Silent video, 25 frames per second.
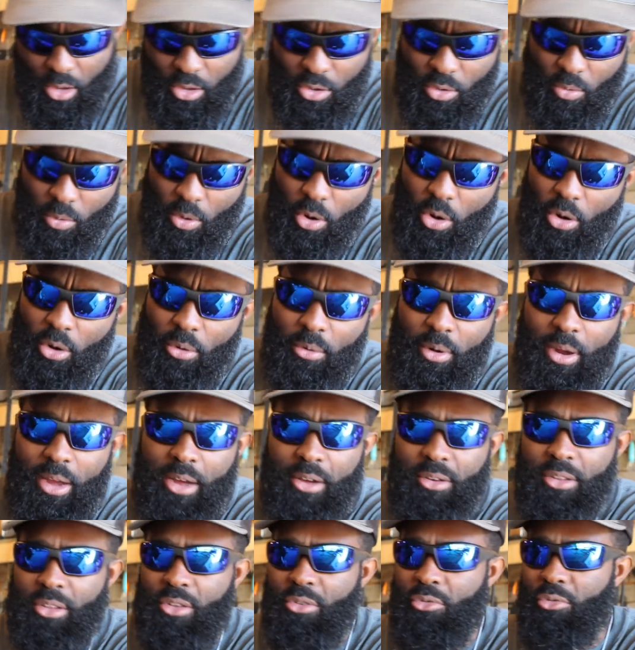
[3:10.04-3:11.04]
you would go
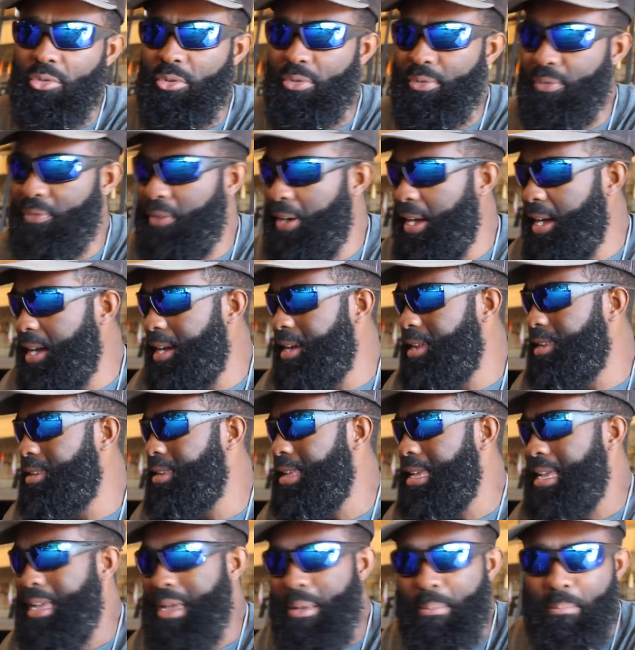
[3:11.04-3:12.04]
around and you would
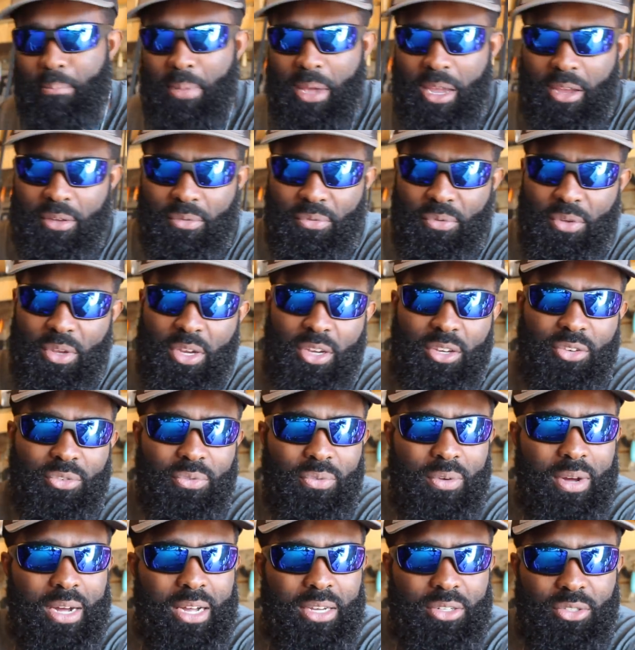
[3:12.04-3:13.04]
find bait fish,
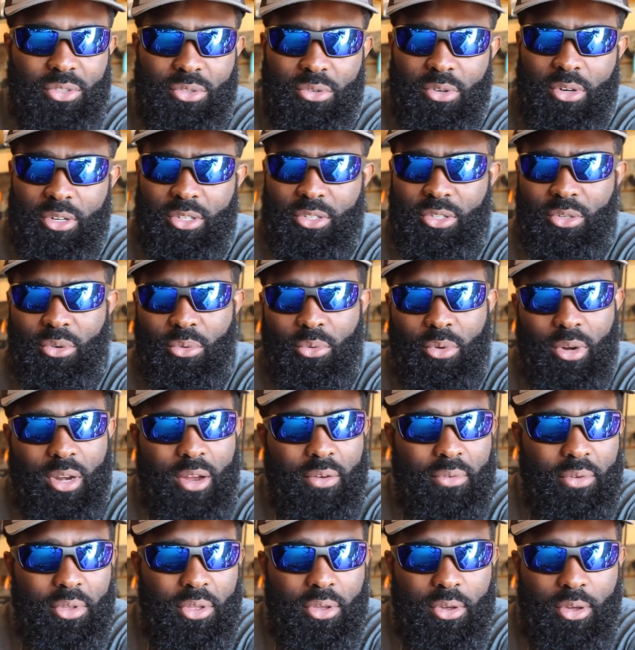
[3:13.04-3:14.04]
find structure,
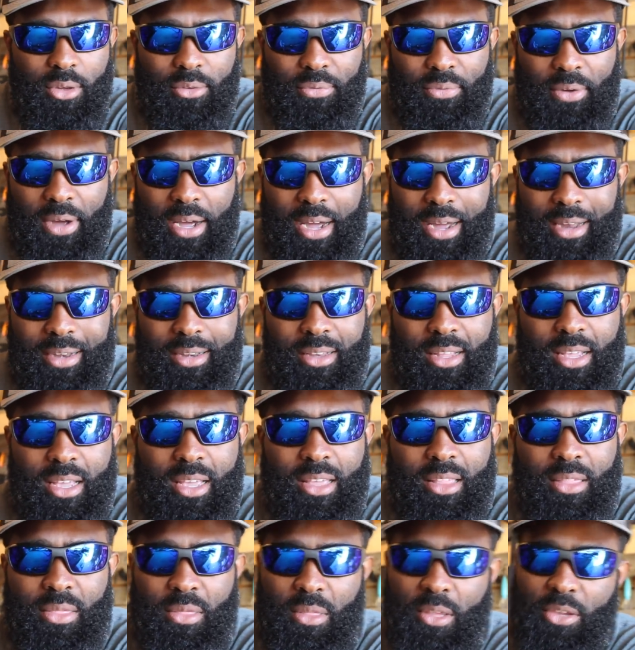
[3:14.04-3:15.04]
whatever you could find
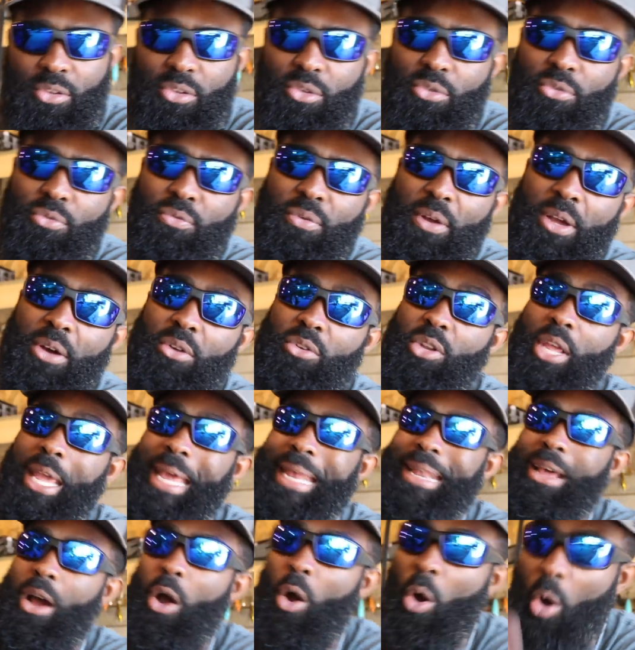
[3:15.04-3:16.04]
that you found
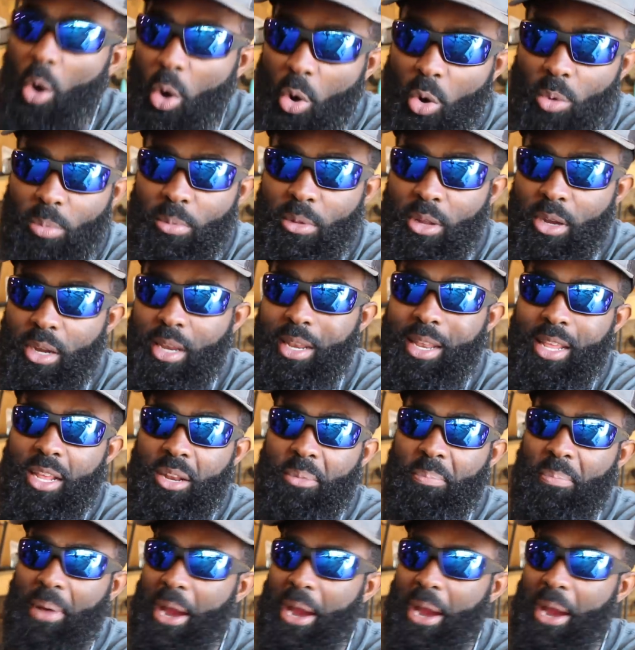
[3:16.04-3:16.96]
at home looking at a